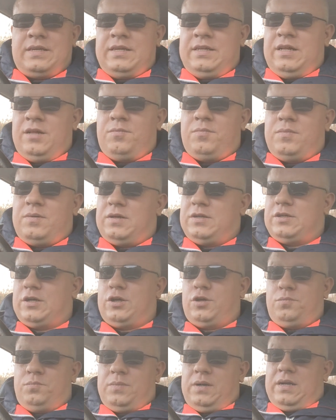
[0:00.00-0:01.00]
can make
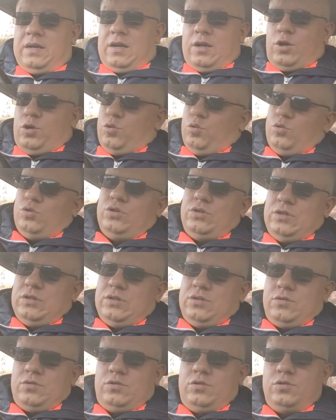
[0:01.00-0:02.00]
a
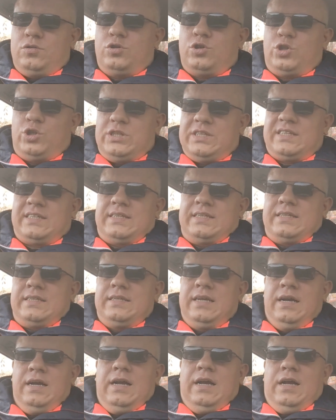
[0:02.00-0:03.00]
huge distance,